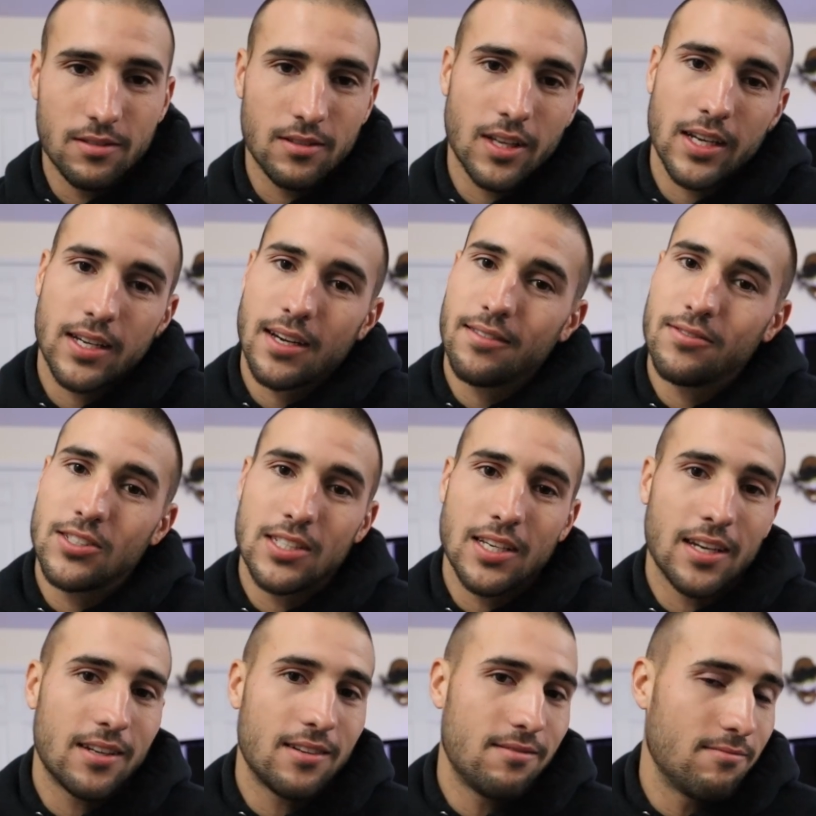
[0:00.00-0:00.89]
Like I've
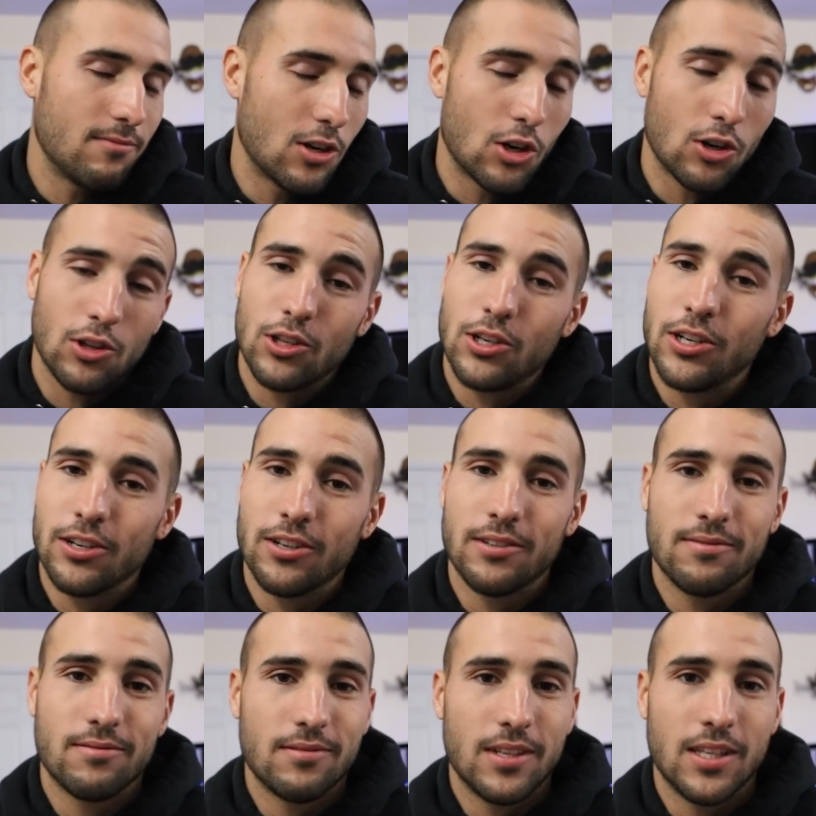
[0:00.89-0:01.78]
said
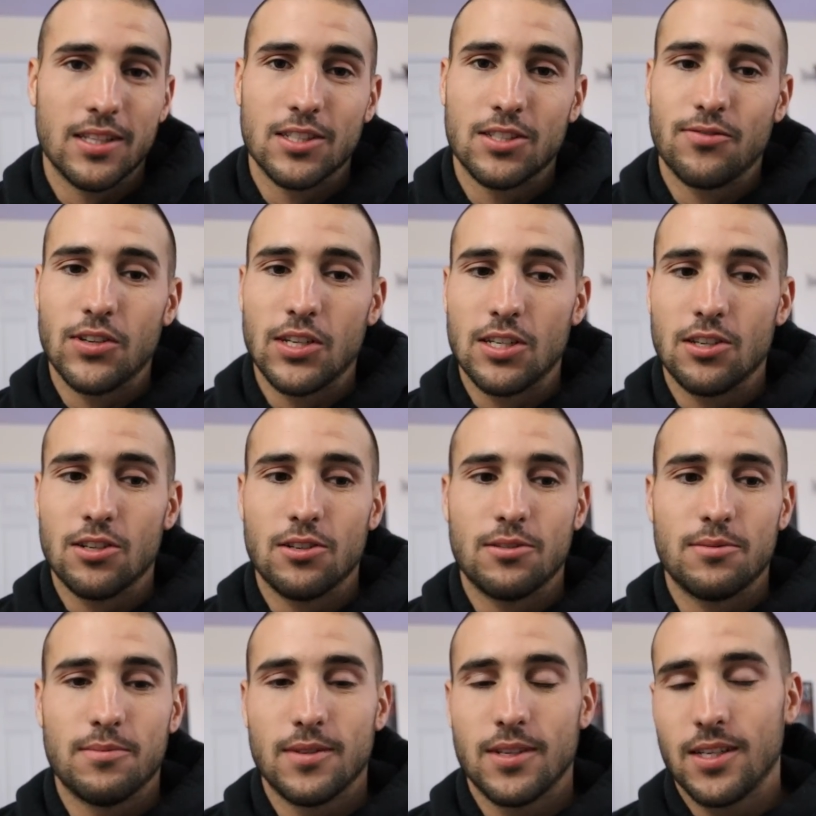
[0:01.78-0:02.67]
earlier in this
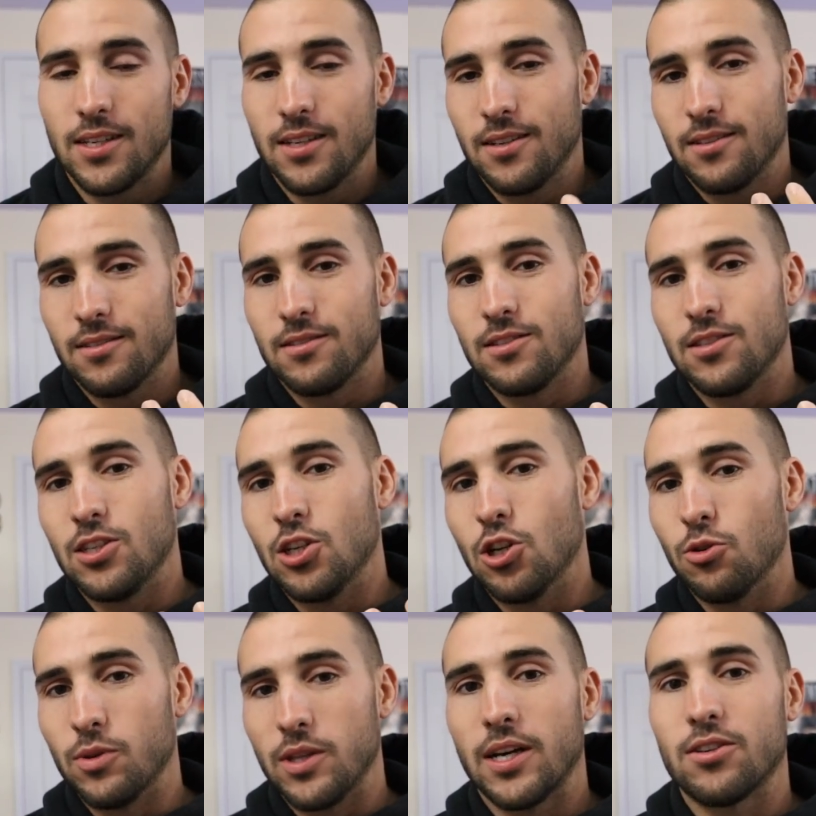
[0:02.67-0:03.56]
video, you
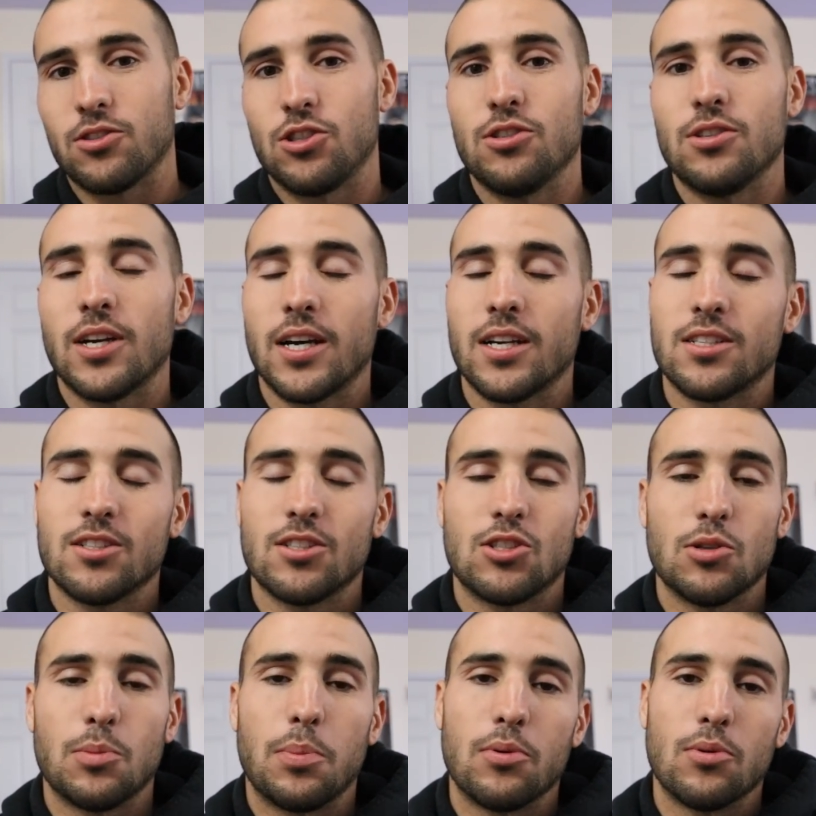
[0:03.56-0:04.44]
know, without you guys'
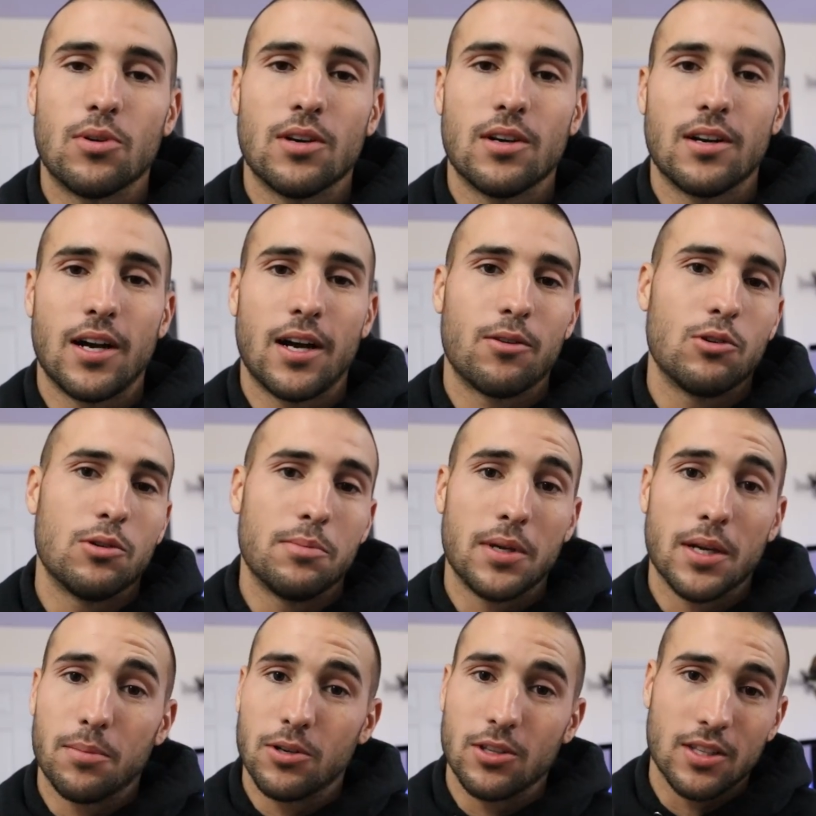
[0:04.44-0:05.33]
support, I wouldn't
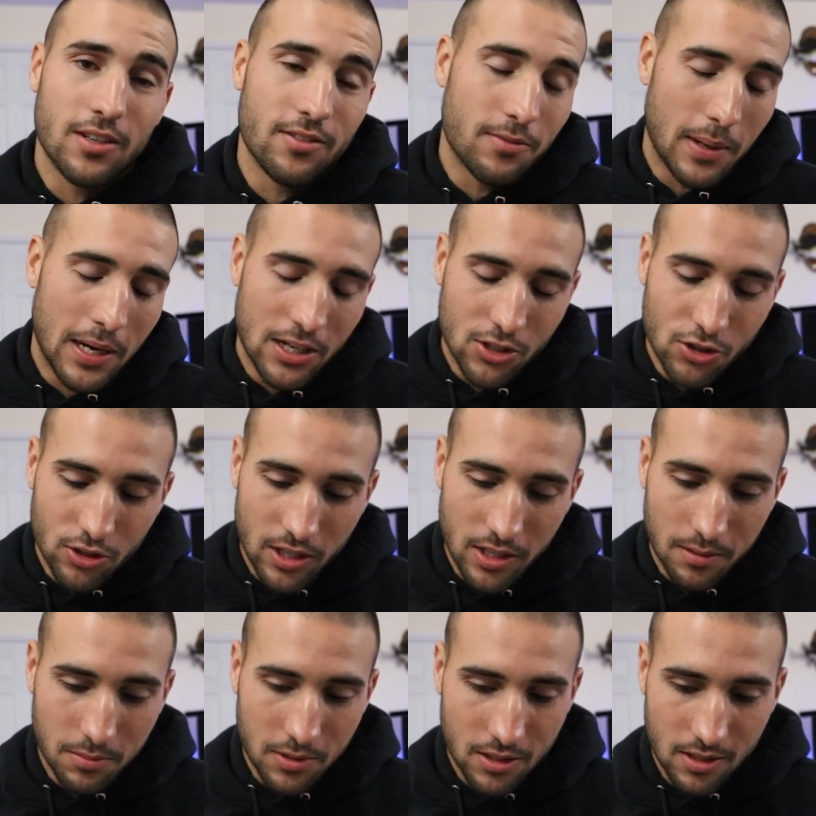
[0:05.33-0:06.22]
be able to live my
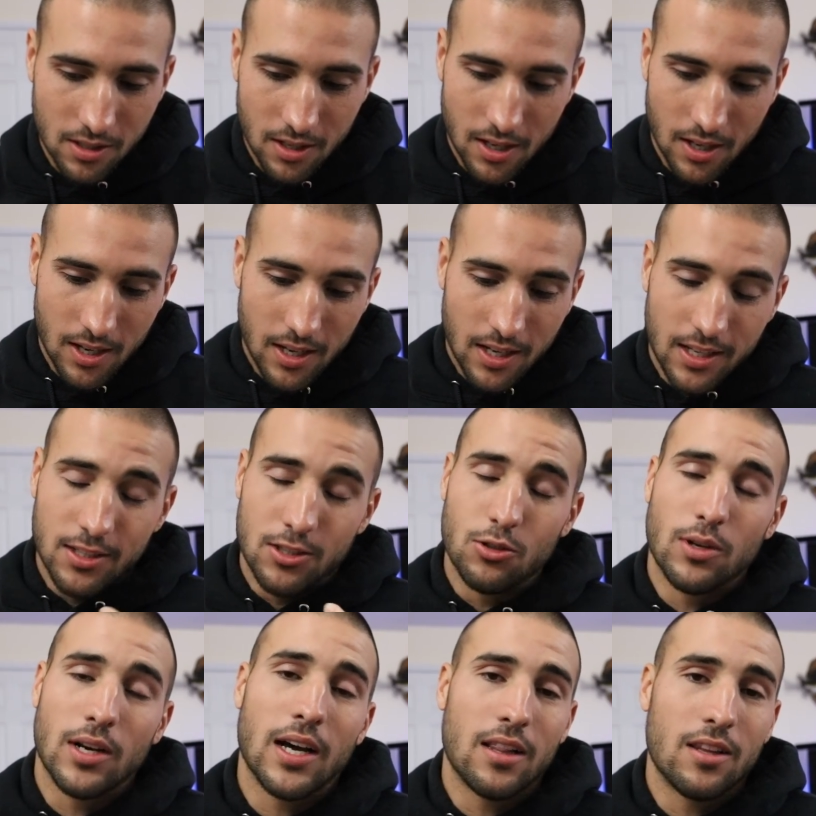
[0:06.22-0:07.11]
dreams and
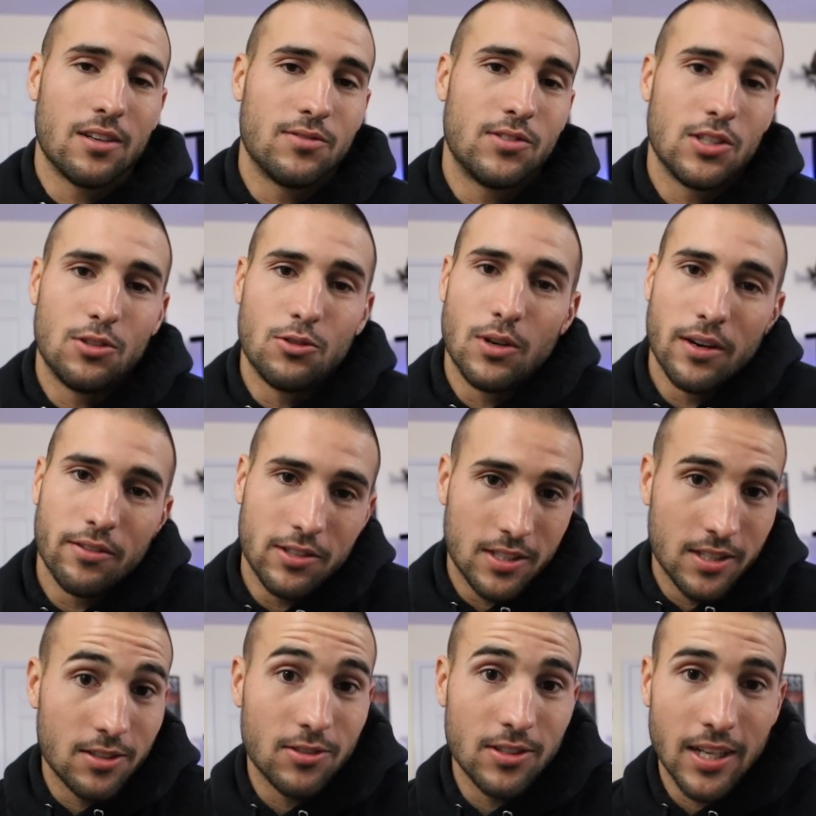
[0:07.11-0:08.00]
do what I love to do every
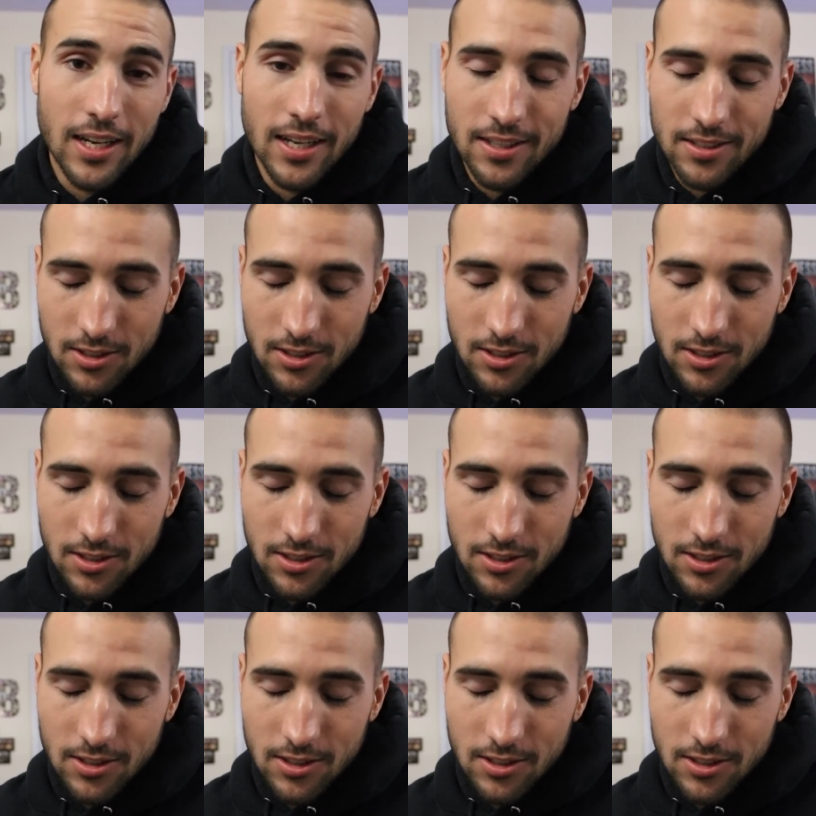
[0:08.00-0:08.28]
single day.